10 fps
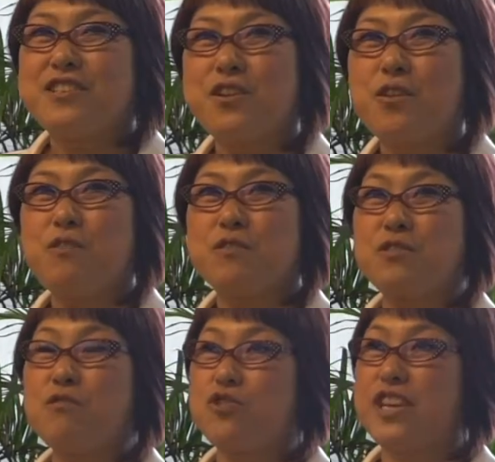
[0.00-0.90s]

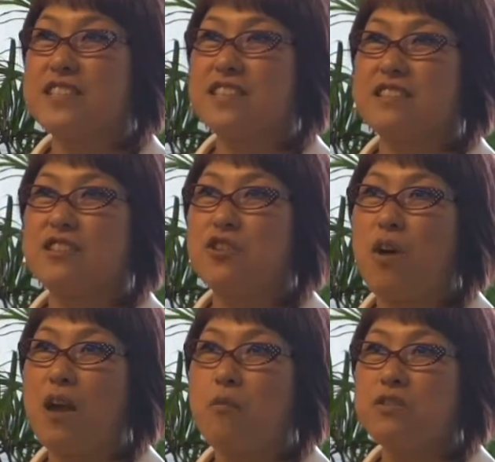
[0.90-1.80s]
So Jason, you
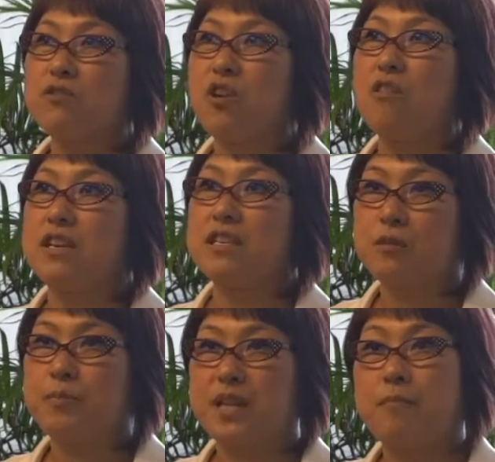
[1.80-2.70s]
know, I want to talk a
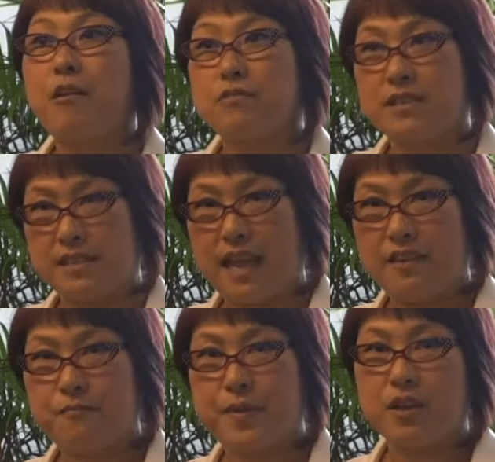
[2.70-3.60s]
little bit about this
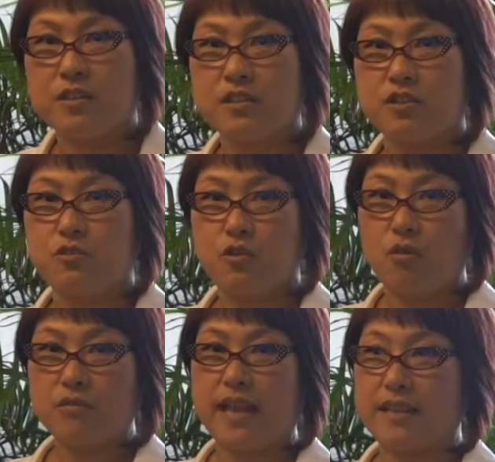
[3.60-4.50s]
life because you
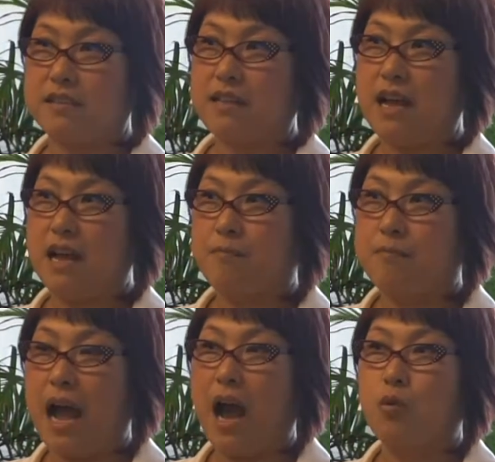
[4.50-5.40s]
know that
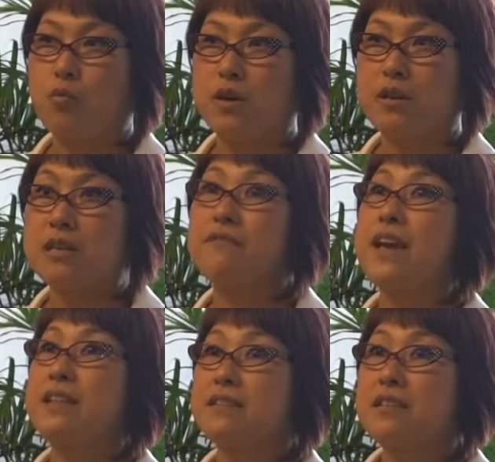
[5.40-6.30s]
our
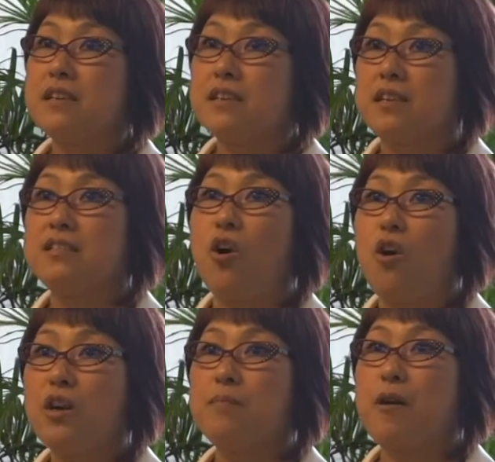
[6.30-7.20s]
event is
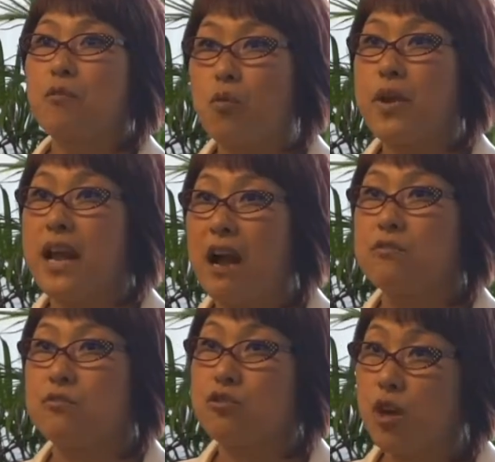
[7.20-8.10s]
all about going
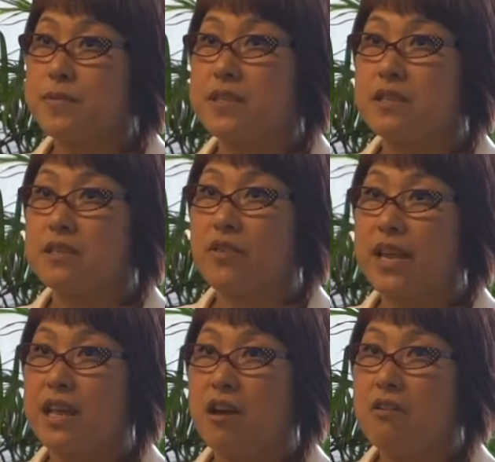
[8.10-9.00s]
out to job seekers
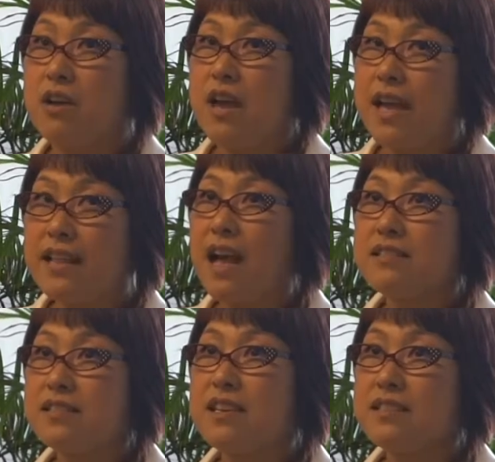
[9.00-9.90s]
right now and
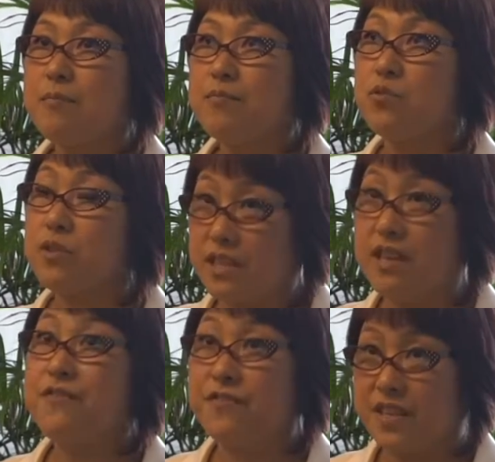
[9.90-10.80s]
asking them to
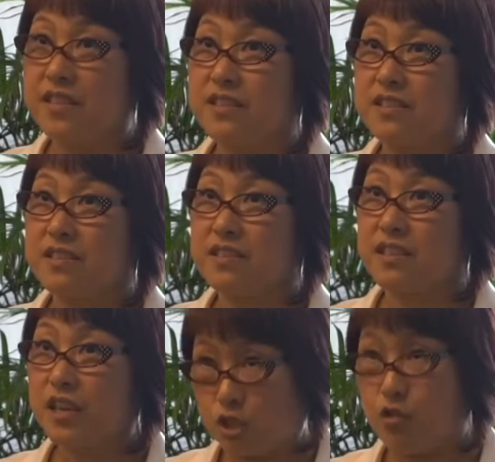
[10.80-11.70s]
give this
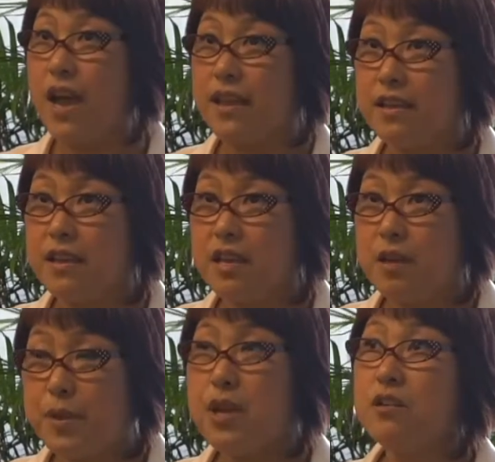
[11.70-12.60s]
a try.
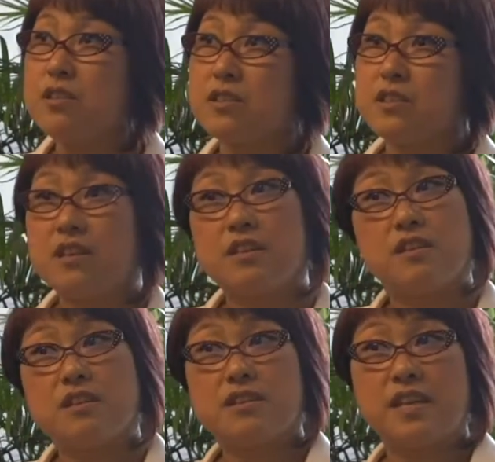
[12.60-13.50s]
Because
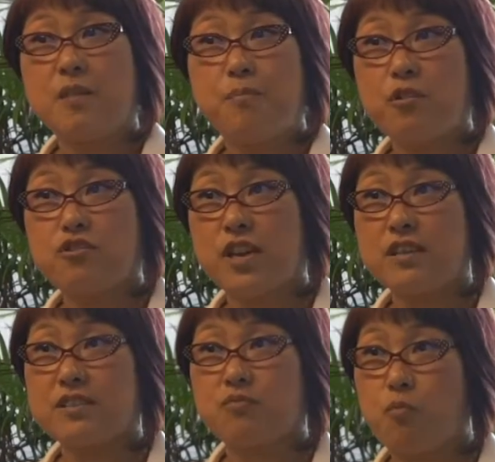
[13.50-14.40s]
Singapore
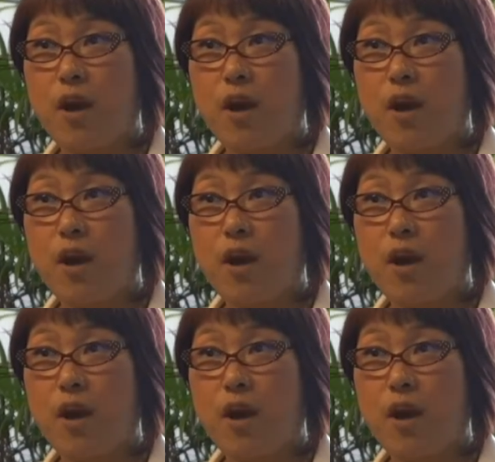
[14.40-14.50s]
just